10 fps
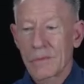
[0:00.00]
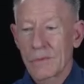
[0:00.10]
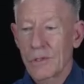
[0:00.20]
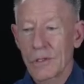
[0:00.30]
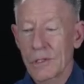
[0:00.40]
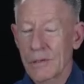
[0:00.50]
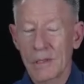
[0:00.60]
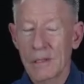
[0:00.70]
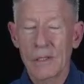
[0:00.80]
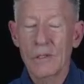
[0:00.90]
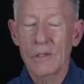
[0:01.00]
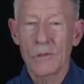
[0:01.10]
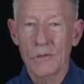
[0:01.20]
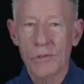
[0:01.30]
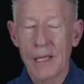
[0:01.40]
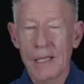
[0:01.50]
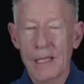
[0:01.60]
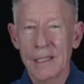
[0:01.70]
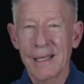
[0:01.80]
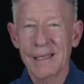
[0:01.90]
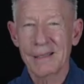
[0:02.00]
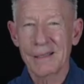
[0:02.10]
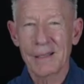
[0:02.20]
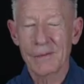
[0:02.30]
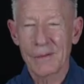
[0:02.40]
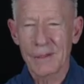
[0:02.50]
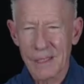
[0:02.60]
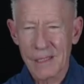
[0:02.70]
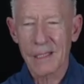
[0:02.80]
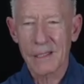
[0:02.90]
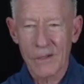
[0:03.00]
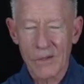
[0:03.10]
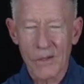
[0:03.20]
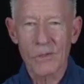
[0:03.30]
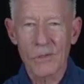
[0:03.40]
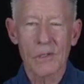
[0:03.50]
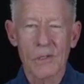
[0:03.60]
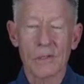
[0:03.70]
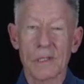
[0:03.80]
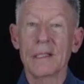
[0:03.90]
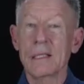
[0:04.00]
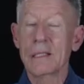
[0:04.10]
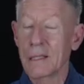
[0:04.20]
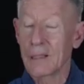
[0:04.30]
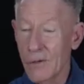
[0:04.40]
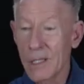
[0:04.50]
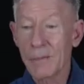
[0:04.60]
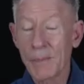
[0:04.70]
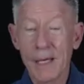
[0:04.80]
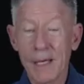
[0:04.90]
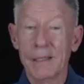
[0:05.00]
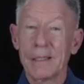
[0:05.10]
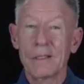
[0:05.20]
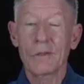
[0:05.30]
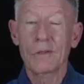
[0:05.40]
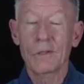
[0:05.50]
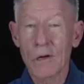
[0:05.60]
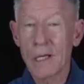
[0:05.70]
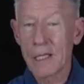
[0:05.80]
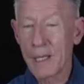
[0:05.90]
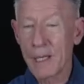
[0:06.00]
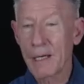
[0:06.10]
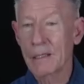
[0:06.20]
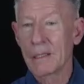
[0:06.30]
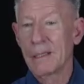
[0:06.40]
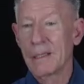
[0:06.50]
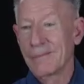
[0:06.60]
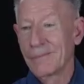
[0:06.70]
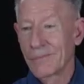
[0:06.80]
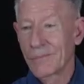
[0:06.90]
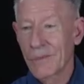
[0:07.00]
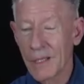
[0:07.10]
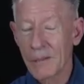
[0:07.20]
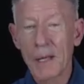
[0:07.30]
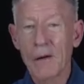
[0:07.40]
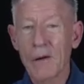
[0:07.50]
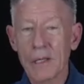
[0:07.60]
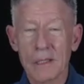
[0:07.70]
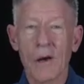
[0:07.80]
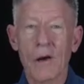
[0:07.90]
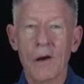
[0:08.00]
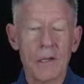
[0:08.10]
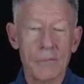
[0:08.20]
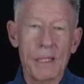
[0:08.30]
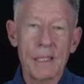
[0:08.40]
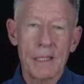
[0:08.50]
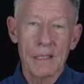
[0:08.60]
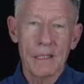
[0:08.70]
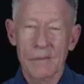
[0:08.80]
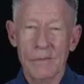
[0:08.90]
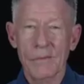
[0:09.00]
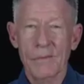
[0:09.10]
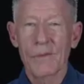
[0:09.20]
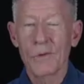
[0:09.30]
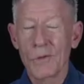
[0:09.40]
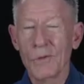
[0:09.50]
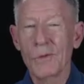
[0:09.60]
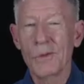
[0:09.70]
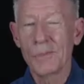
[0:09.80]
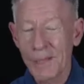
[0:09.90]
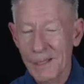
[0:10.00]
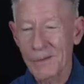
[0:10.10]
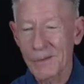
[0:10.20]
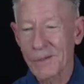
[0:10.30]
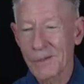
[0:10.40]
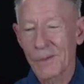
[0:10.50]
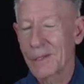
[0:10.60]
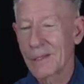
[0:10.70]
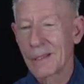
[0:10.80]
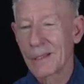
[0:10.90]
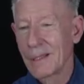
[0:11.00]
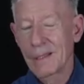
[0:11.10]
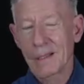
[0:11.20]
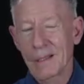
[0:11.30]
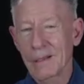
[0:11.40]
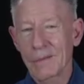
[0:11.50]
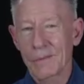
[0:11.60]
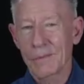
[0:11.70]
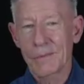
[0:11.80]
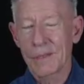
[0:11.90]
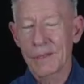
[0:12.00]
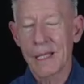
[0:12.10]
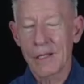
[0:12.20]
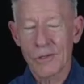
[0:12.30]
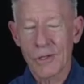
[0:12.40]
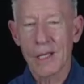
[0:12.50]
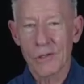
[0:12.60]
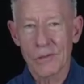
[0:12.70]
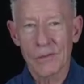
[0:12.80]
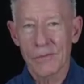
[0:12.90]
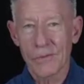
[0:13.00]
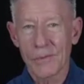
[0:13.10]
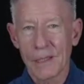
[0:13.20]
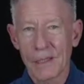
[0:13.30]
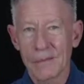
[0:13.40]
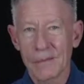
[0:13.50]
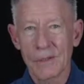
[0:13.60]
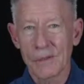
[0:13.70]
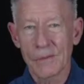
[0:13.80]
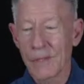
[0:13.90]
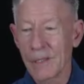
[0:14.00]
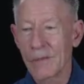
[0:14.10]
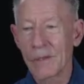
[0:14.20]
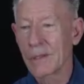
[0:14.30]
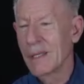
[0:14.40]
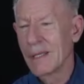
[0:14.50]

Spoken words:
just huge, and listening to those songs and learning about American R&B through the Beatles was an education for me. You know, the